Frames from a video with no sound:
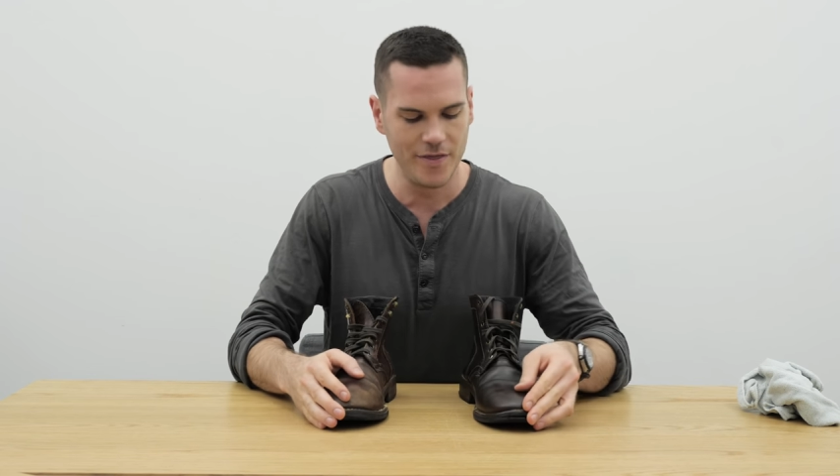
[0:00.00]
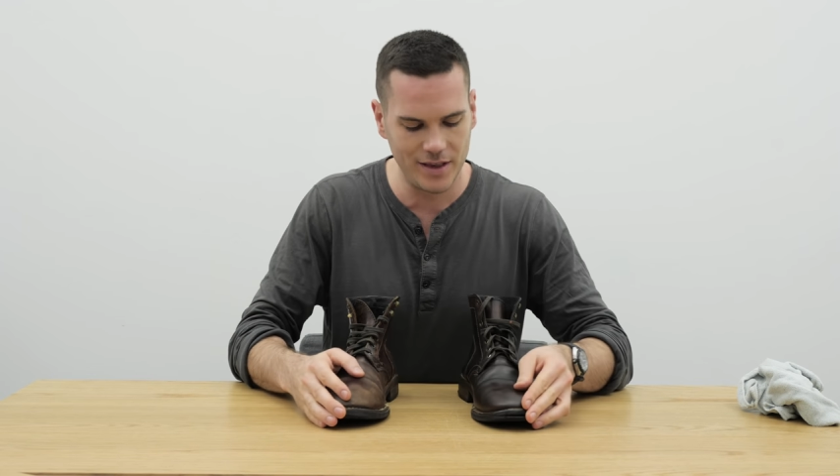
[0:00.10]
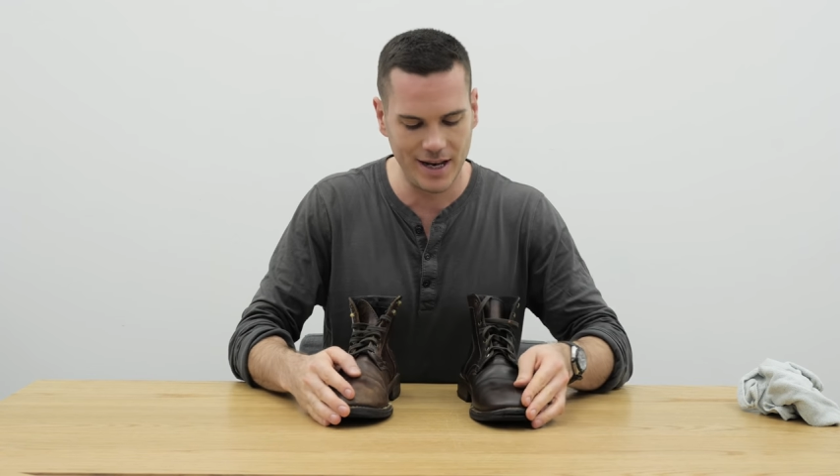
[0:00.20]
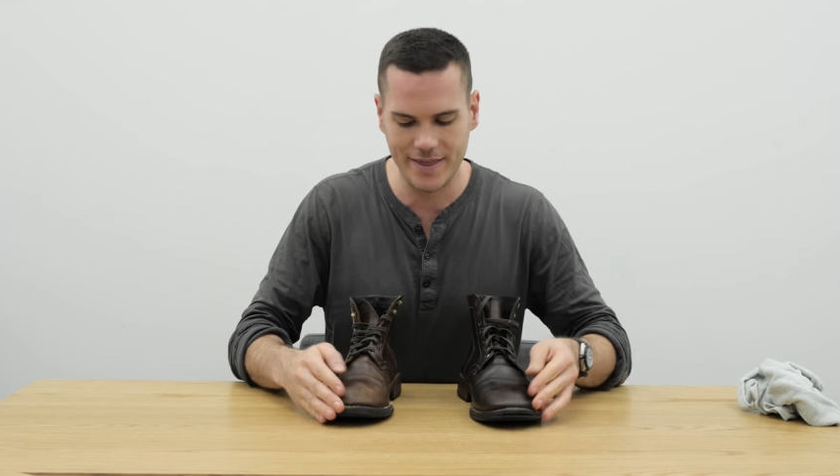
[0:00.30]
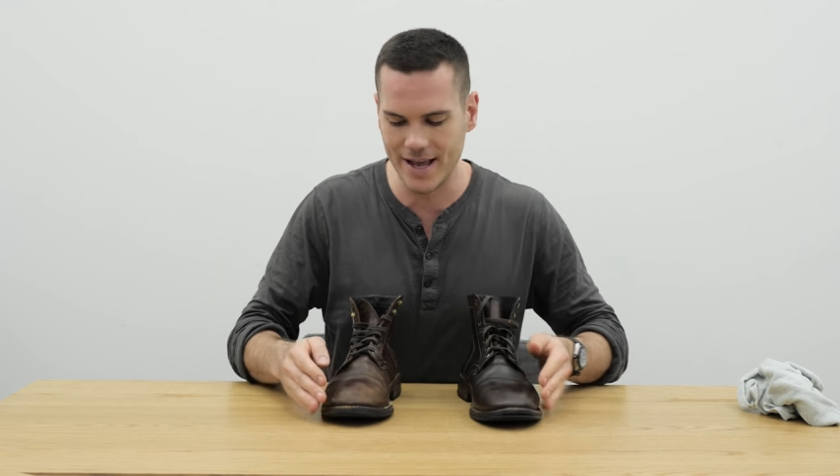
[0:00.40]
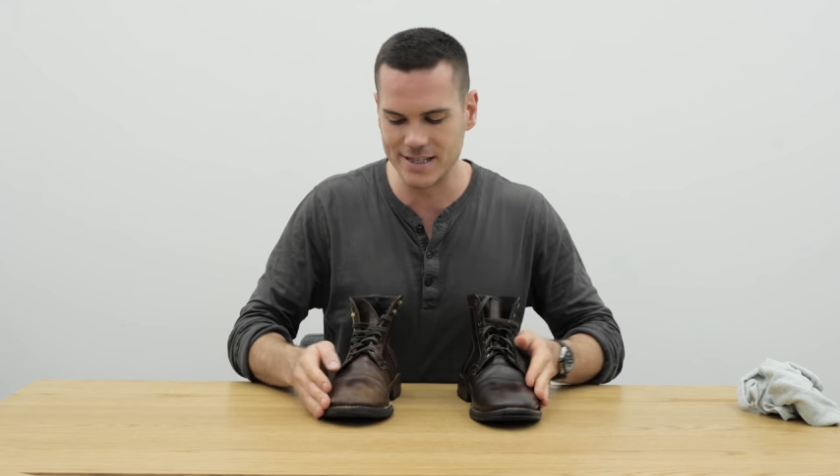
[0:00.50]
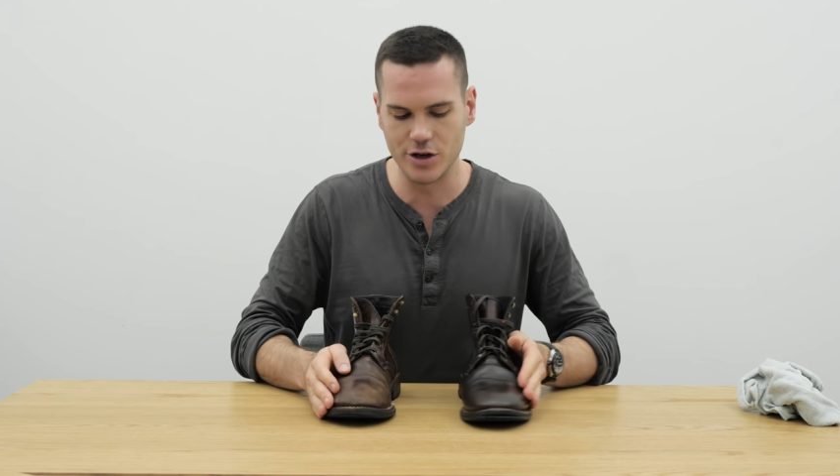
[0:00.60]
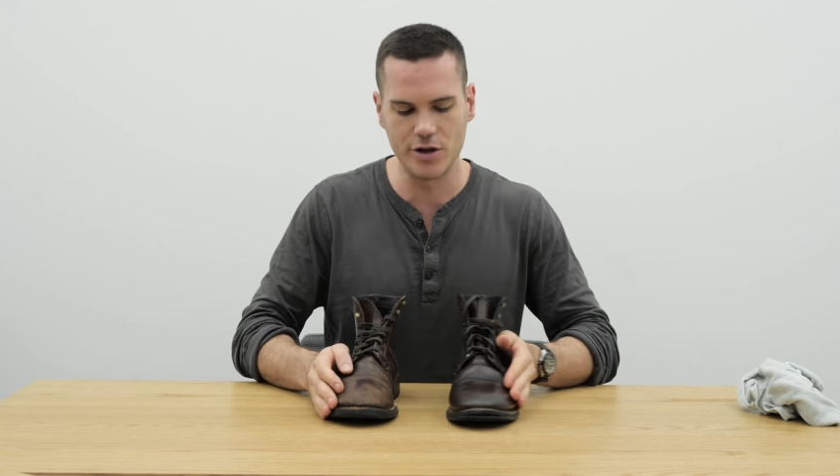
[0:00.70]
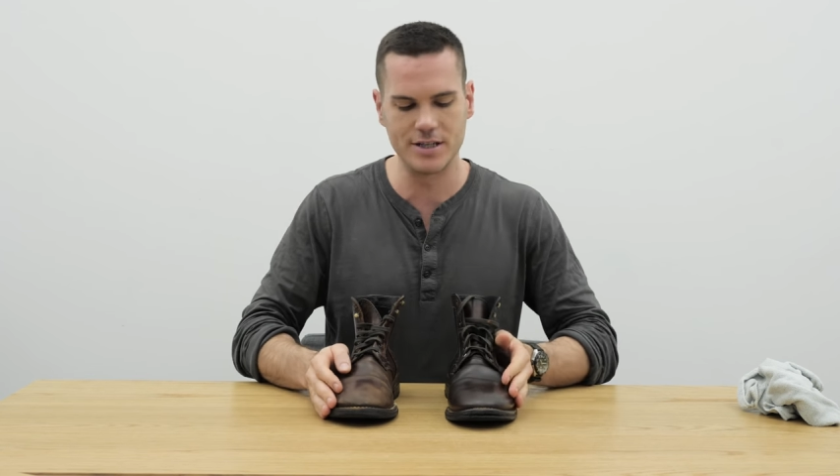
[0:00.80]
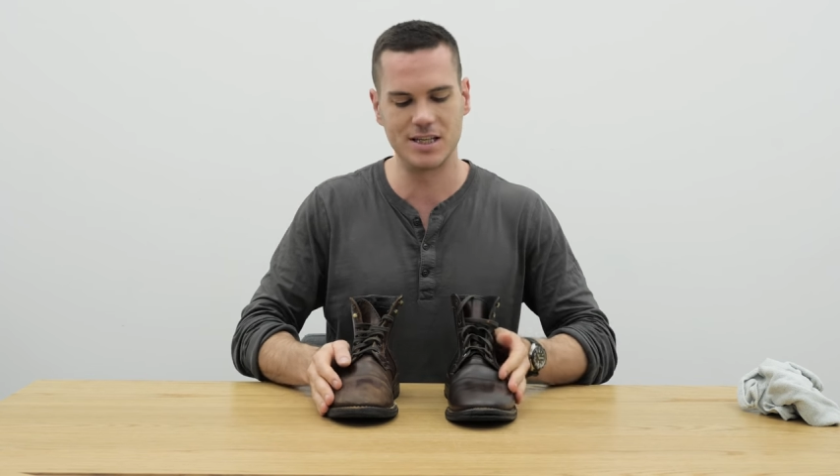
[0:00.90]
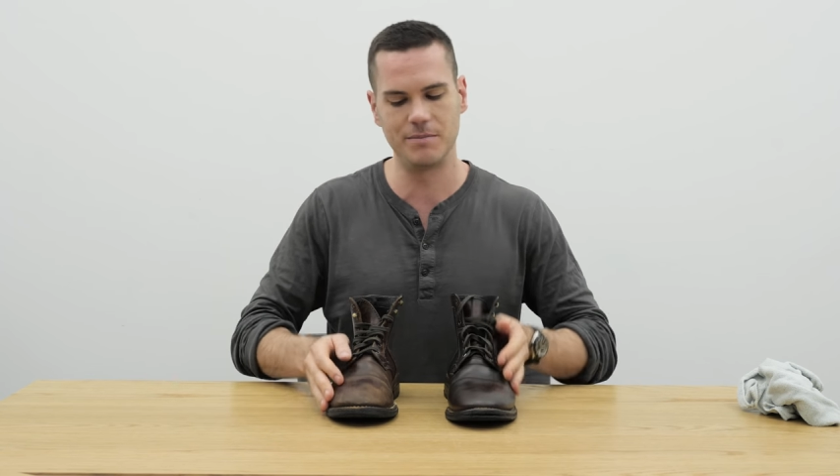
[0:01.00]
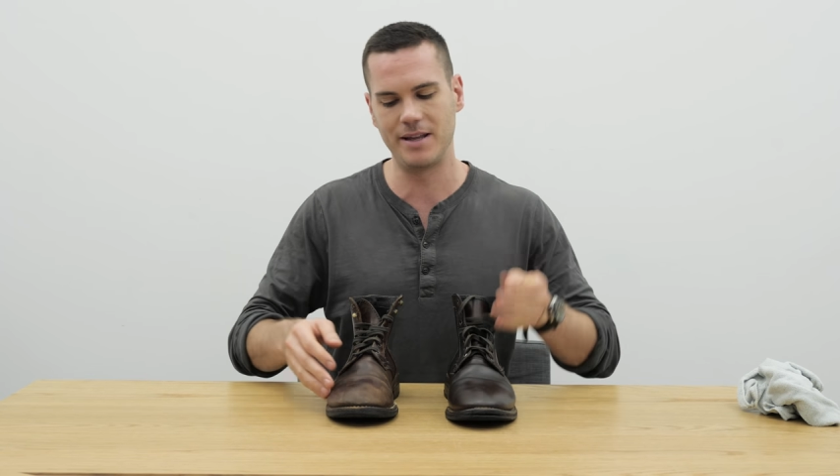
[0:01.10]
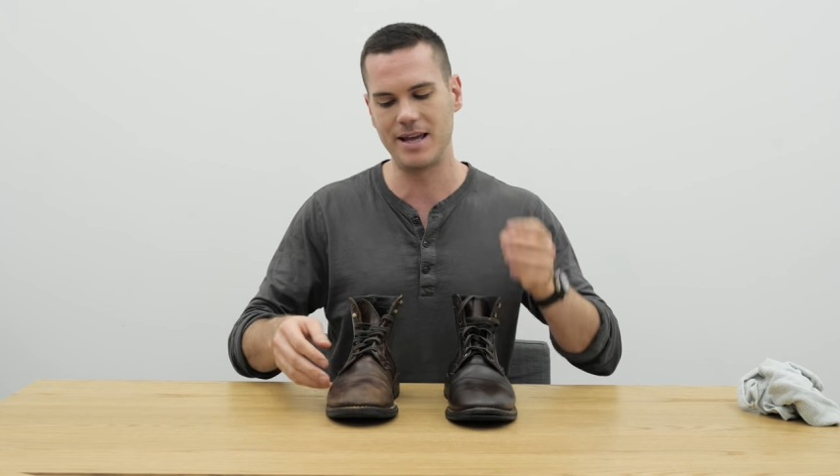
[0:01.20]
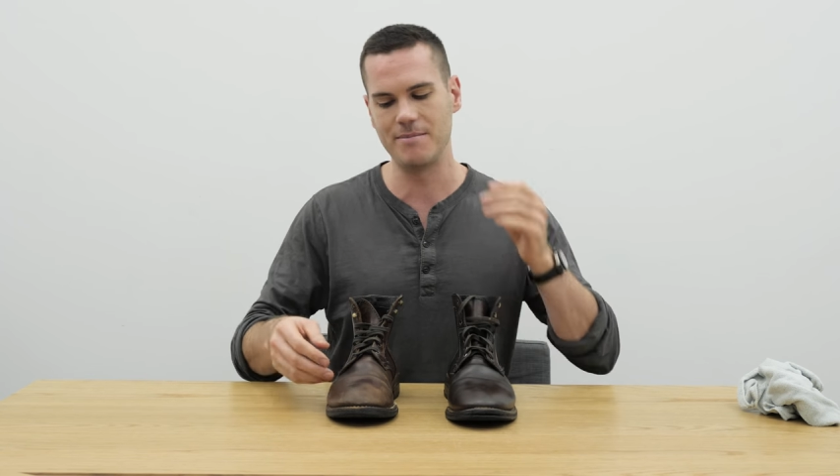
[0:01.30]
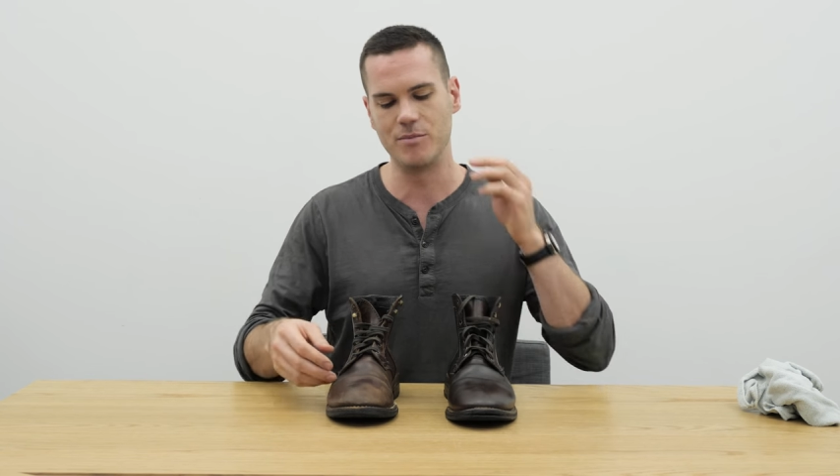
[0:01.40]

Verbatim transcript: The leather is noticeably